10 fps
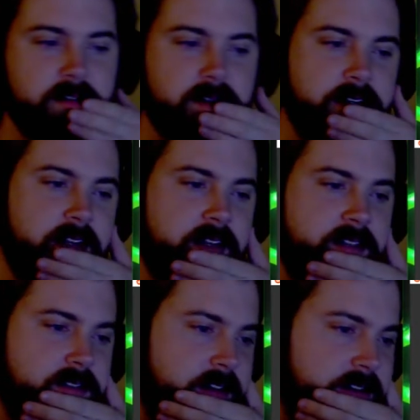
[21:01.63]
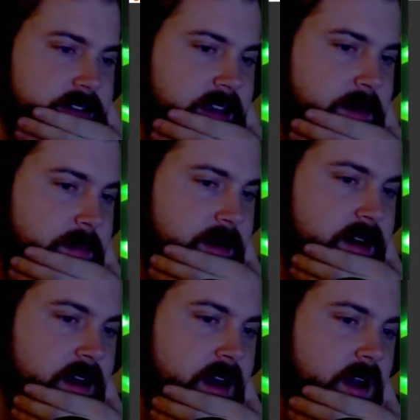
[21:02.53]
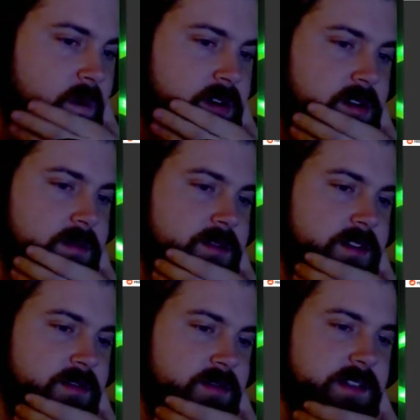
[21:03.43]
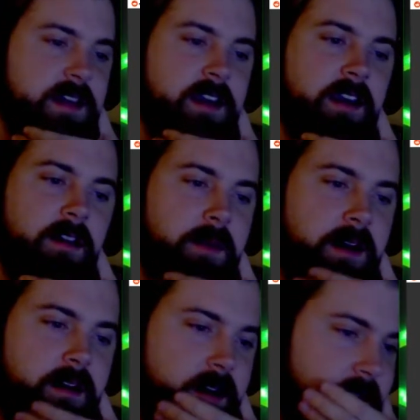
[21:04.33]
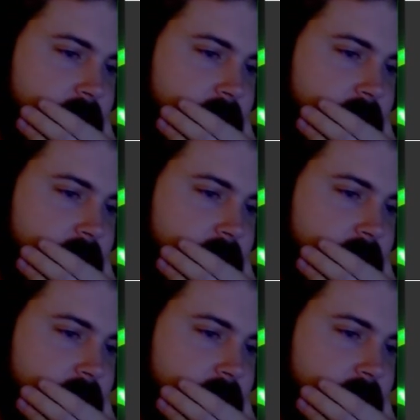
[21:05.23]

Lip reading: the desk next to Kimber. Welcome to Drisking Elementary,